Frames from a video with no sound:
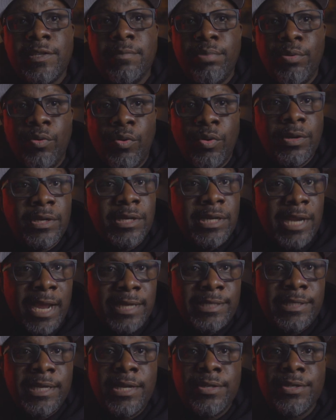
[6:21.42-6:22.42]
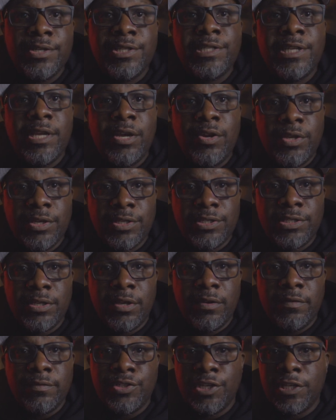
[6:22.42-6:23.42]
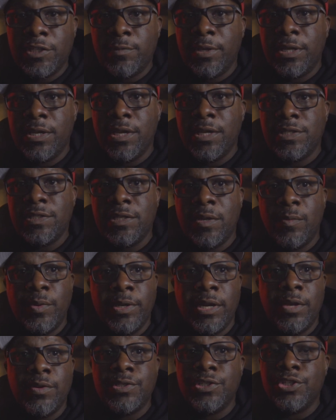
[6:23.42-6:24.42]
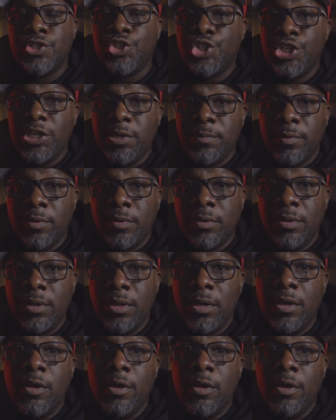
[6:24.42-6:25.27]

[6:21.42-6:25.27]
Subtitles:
important not to undersell yourself just because someone else is cheaper.